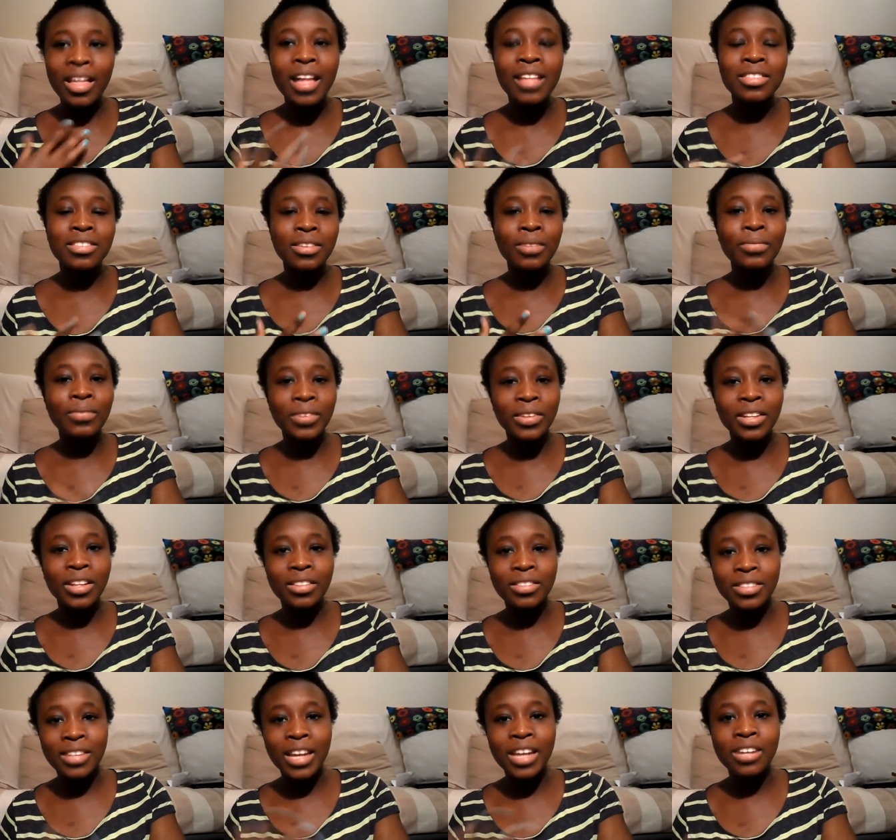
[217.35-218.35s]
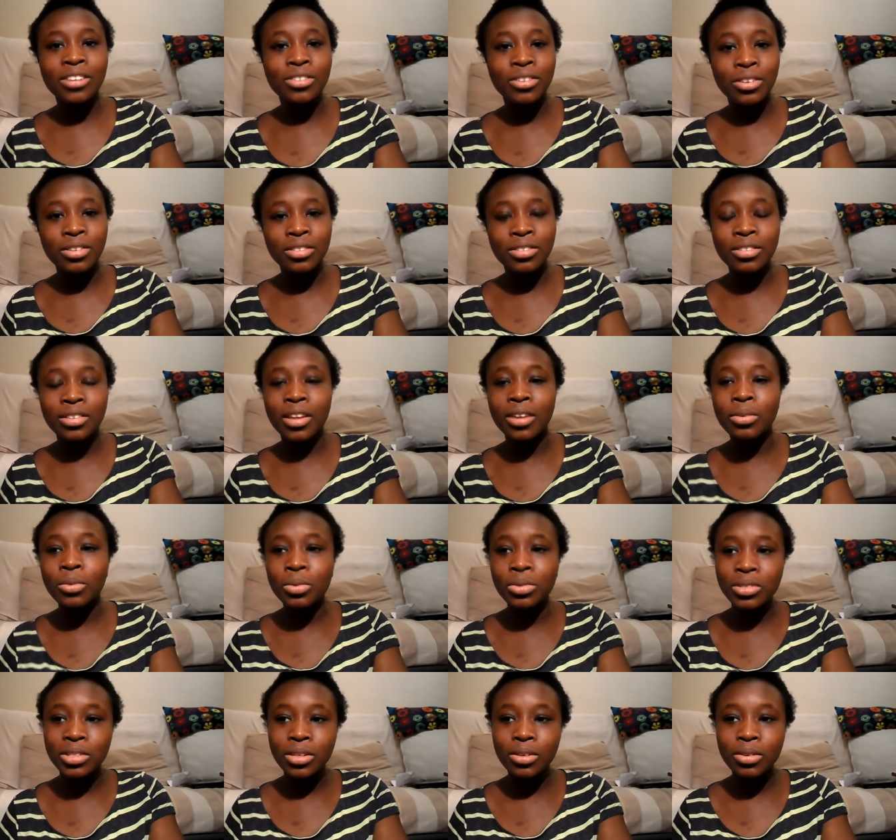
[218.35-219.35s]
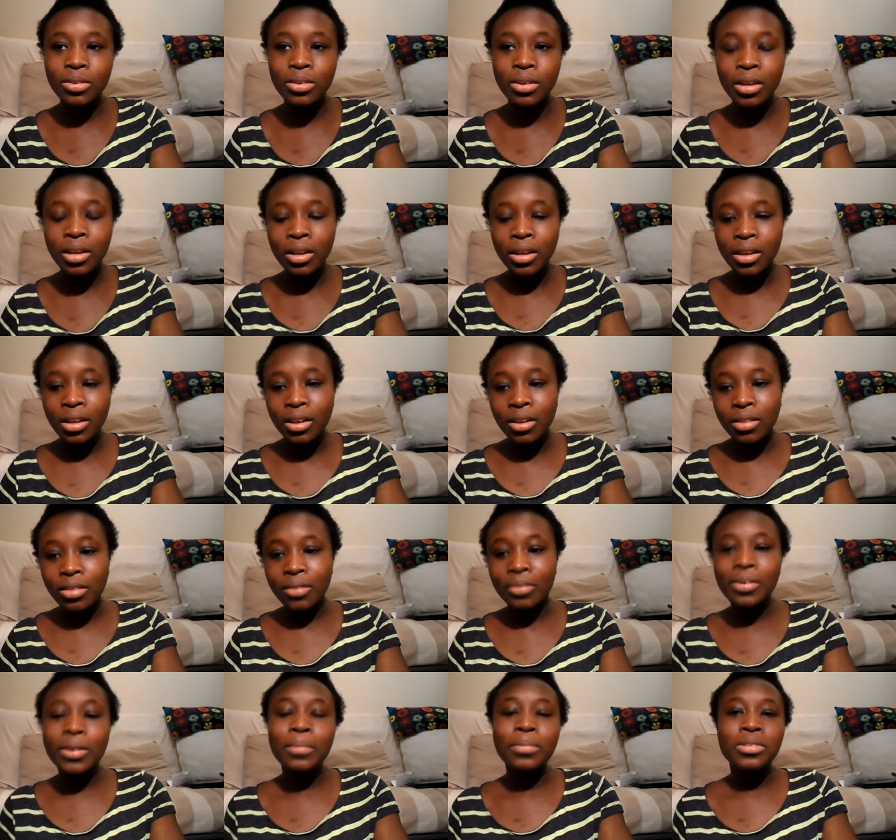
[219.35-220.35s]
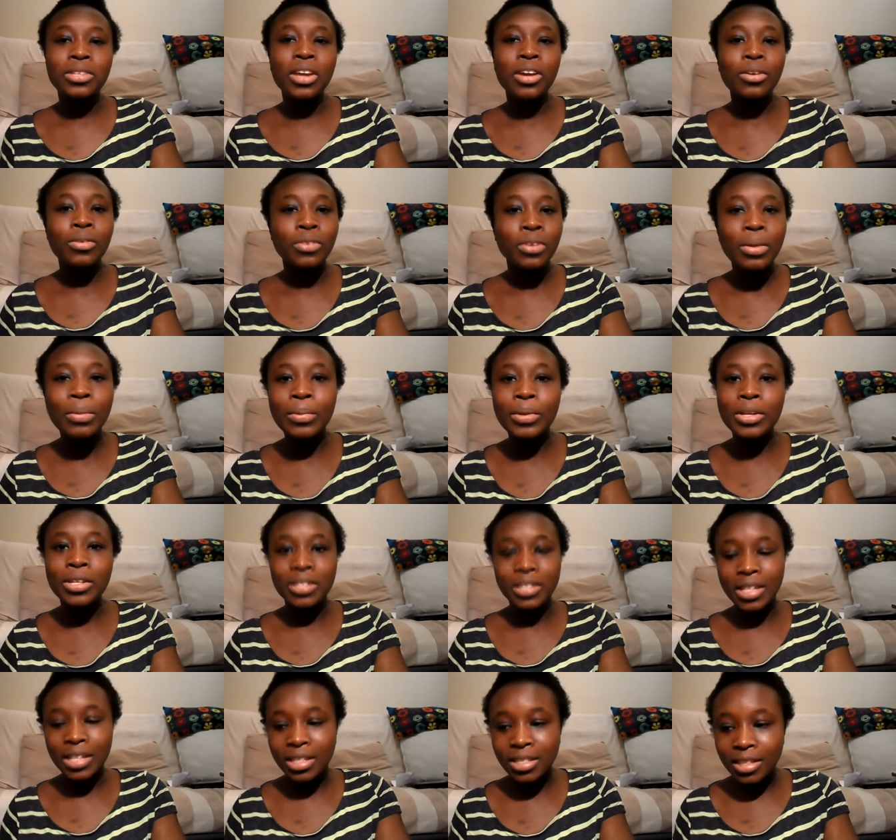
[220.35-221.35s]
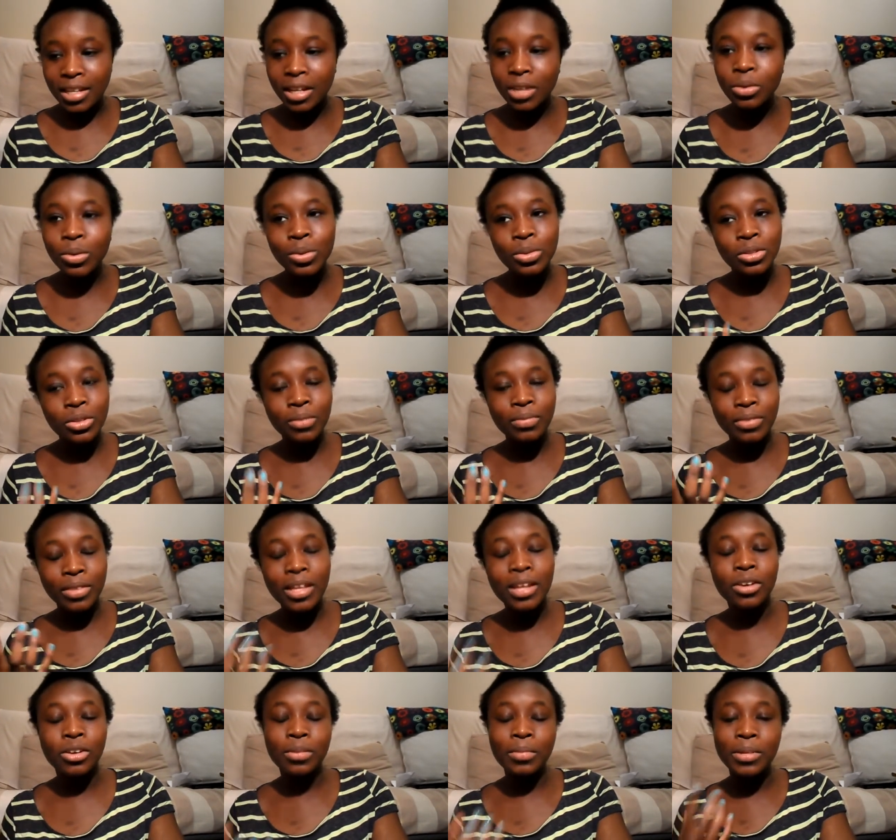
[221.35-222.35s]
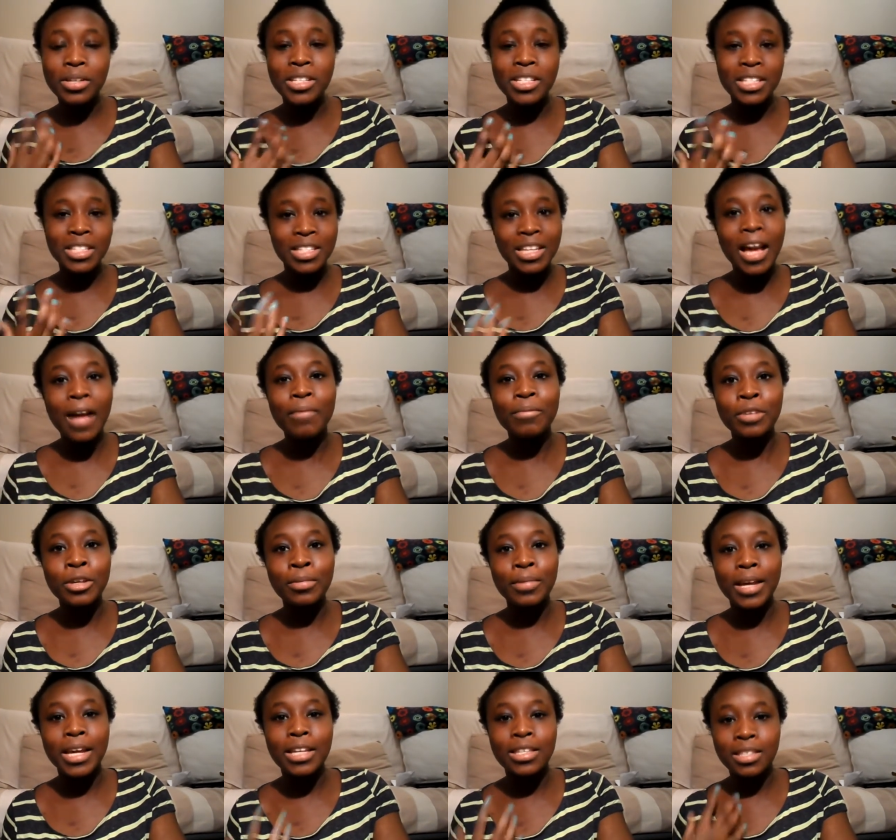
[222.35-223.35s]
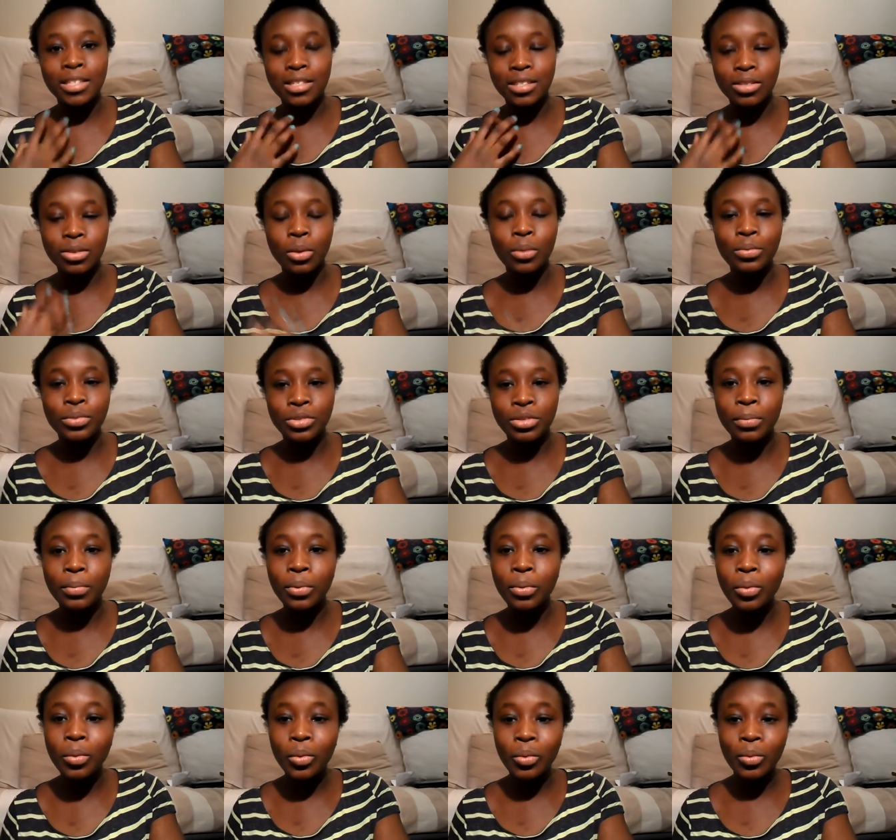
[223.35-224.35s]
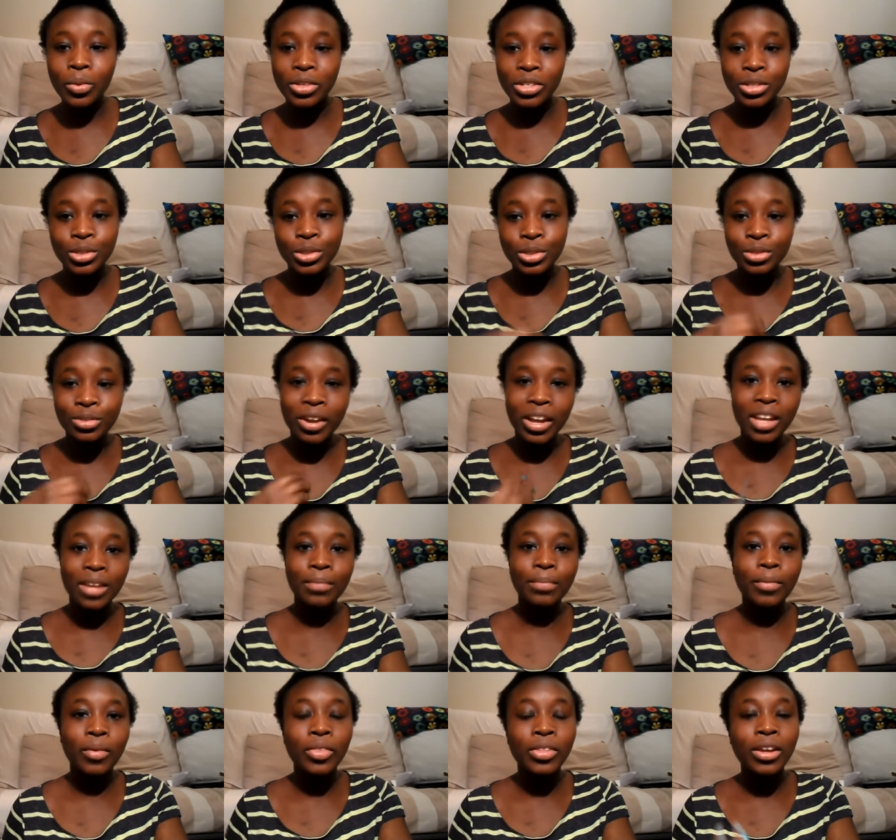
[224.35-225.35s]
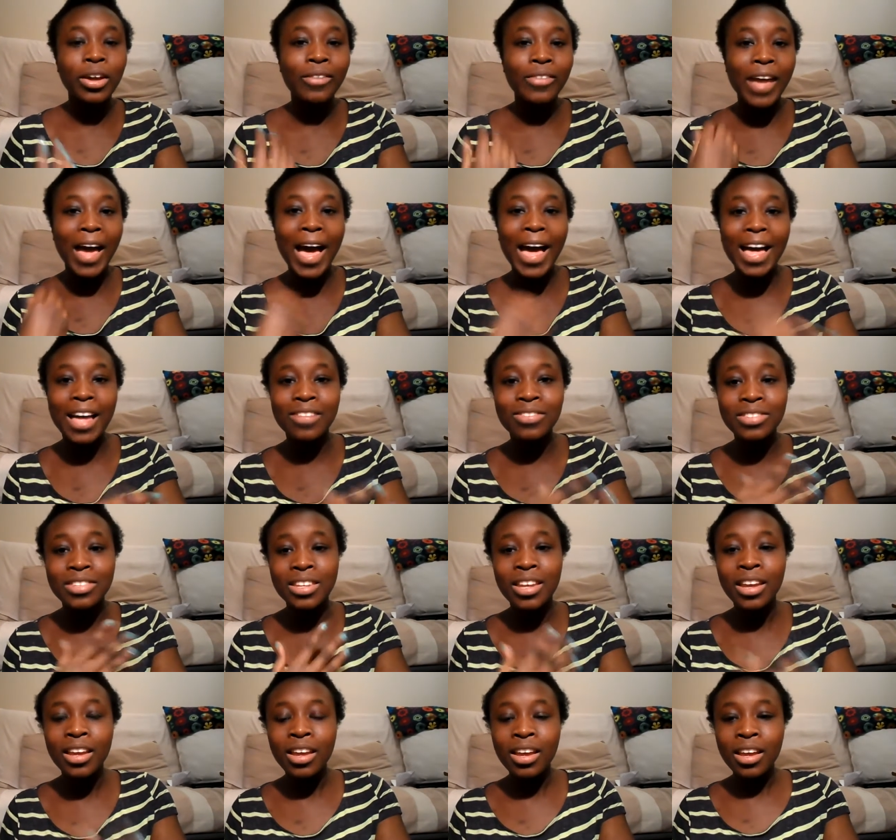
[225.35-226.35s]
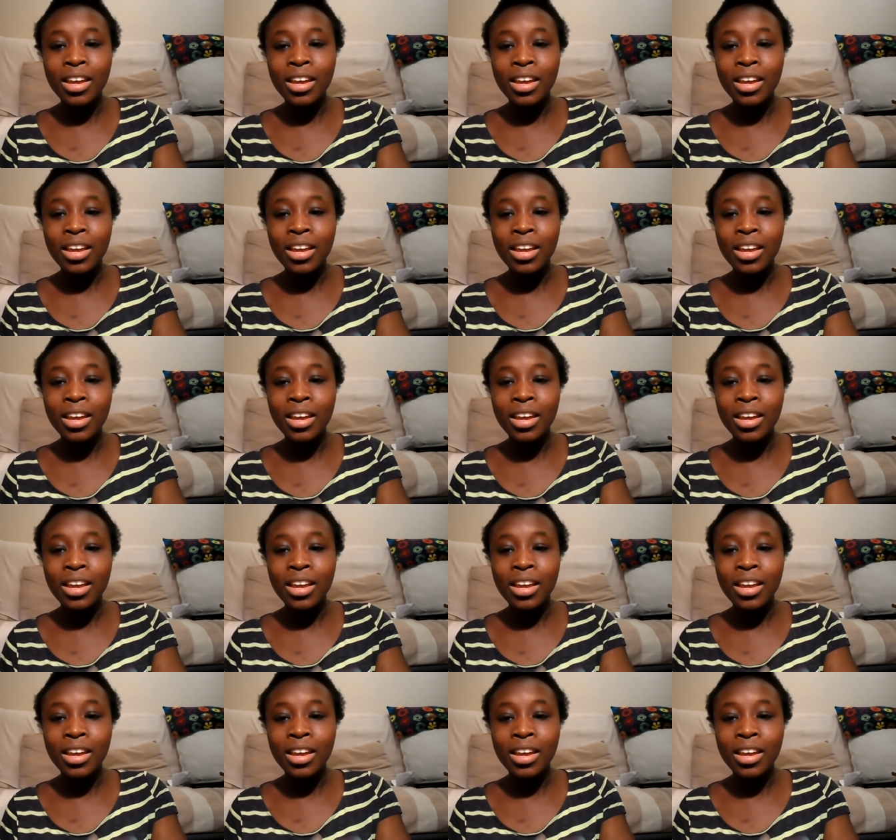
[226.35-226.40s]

that's something that's dangerous and also the flip side of communities they can also that communities can be places of support which is great but on the other hand